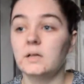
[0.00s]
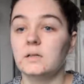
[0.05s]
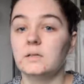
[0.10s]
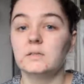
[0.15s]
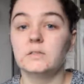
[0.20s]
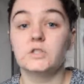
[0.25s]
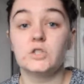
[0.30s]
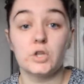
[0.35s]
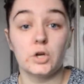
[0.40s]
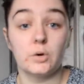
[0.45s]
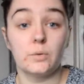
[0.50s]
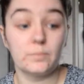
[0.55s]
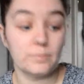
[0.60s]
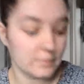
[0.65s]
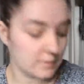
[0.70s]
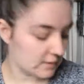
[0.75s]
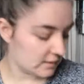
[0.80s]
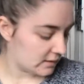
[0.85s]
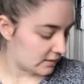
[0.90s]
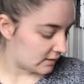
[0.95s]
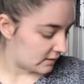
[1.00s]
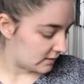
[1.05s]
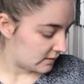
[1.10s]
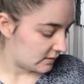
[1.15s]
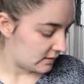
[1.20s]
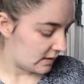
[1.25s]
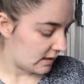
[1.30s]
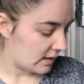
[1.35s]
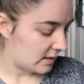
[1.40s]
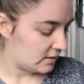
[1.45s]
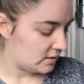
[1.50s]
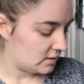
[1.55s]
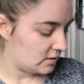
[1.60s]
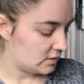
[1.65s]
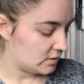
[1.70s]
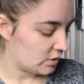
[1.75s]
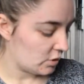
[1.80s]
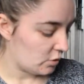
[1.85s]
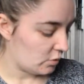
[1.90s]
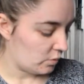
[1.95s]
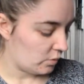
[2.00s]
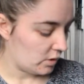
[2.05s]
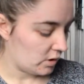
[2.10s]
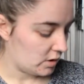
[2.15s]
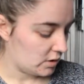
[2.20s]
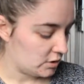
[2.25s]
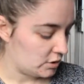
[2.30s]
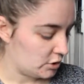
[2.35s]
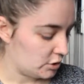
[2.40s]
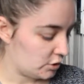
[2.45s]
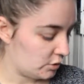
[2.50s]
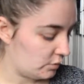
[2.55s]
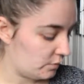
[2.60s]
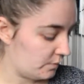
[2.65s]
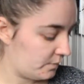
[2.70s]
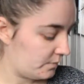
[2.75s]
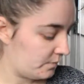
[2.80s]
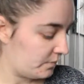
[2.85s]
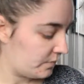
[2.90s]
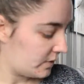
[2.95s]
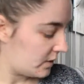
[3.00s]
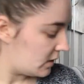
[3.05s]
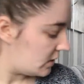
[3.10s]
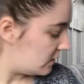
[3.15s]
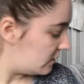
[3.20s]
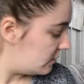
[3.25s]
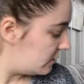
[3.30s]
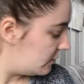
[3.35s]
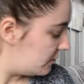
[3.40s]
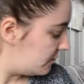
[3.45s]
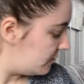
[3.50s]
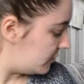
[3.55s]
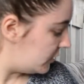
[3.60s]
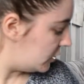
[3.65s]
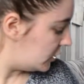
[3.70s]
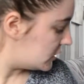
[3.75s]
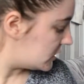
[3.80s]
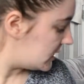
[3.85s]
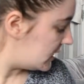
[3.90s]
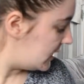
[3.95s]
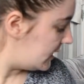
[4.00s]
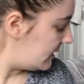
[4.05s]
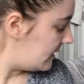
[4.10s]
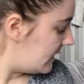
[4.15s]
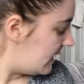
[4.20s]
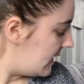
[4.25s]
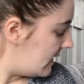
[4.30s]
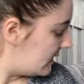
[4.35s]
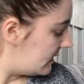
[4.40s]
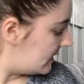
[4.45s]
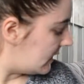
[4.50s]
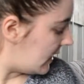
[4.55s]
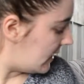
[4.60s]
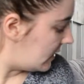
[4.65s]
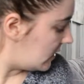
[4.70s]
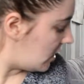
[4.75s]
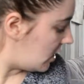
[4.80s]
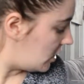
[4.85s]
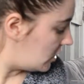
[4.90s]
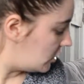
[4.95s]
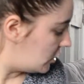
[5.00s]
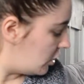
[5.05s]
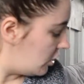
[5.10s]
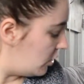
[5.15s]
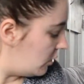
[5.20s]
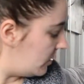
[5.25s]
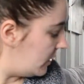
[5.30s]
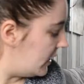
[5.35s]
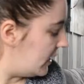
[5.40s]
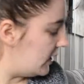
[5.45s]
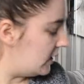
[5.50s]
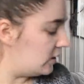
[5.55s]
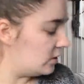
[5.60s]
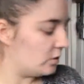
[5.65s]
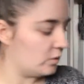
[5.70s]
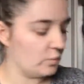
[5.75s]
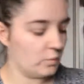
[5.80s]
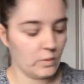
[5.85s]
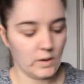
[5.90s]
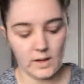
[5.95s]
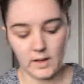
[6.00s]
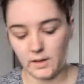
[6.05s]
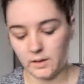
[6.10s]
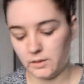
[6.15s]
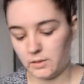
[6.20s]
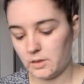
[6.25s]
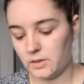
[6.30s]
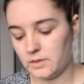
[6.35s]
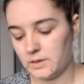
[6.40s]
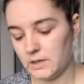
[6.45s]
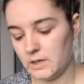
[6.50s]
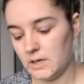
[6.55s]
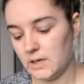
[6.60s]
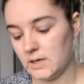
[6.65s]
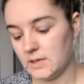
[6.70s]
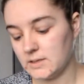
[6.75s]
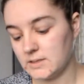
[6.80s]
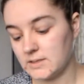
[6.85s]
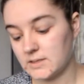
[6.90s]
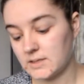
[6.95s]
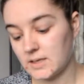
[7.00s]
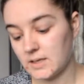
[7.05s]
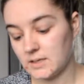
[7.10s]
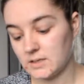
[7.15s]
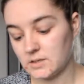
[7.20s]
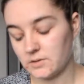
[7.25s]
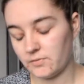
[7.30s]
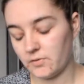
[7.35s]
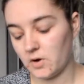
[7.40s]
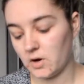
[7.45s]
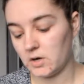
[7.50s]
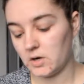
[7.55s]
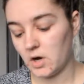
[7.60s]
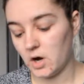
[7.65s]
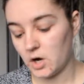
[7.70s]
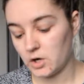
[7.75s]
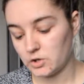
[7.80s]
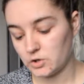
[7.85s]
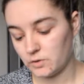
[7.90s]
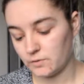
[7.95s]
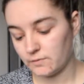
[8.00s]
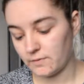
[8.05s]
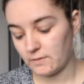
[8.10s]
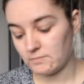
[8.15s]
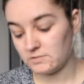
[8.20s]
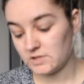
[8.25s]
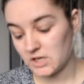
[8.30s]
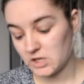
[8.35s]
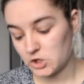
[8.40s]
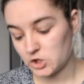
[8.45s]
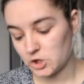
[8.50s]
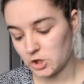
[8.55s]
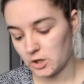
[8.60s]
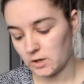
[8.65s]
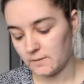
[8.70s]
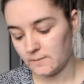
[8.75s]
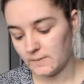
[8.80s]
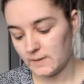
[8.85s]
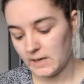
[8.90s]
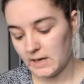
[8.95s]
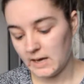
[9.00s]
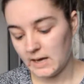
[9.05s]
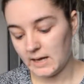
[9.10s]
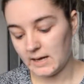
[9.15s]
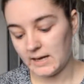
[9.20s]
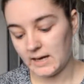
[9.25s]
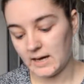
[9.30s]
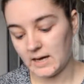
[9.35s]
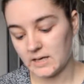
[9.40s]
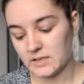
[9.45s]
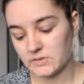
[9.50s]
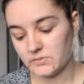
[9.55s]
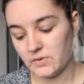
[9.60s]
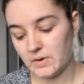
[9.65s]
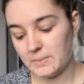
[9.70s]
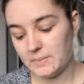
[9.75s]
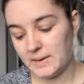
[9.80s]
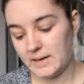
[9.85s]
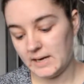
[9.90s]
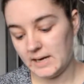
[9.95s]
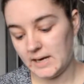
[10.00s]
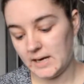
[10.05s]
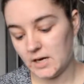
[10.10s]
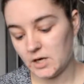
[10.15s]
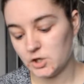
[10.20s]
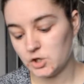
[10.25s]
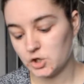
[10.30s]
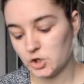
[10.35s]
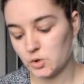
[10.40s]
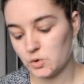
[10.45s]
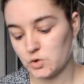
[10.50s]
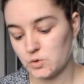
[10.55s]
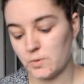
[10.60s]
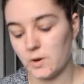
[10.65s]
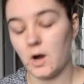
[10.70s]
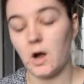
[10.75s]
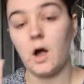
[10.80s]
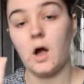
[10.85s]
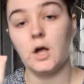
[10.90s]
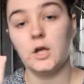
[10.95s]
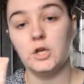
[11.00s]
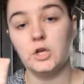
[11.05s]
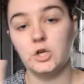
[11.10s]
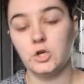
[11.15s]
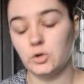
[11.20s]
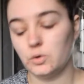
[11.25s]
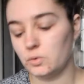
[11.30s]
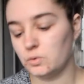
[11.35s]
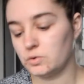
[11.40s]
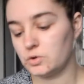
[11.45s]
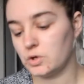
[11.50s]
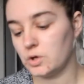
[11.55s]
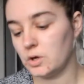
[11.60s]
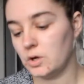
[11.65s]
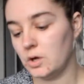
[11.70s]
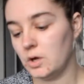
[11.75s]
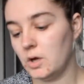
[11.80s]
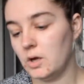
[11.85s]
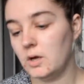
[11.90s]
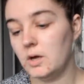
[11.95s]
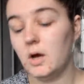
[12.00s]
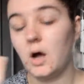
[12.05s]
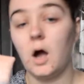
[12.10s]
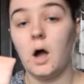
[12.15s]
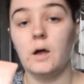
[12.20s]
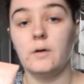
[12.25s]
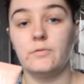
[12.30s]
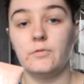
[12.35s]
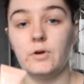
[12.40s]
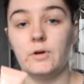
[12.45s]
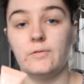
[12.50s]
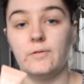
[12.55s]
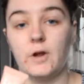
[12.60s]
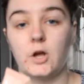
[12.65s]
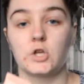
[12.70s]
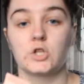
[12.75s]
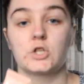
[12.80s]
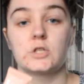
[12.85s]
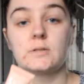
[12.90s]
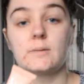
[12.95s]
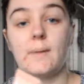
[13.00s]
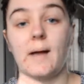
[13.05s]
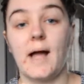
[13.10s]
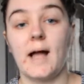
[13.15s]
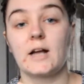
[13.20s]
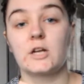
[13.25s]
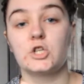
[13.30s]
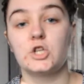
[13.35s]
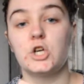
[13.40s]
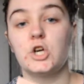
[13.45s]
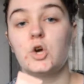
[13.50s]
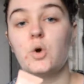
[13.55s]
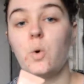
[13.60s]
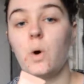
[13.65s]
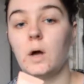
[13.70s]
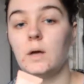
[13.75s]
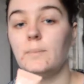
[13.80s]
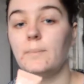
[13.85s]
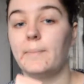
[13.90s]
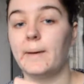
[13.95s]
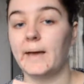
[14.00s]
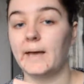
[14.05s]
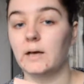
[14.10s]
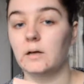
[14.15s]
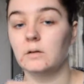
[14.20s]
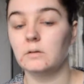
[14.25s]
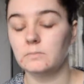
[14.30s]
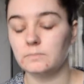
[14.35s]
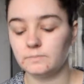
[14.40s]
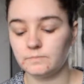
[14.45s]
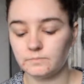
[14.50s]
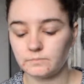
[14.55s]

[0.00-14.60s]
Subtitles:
So that is what I do firstly. Then I go in with the Skin Define Hydro Foundation, and it has vitamin E and jojoba. I use Ivory Flush because I'm actually quite pale.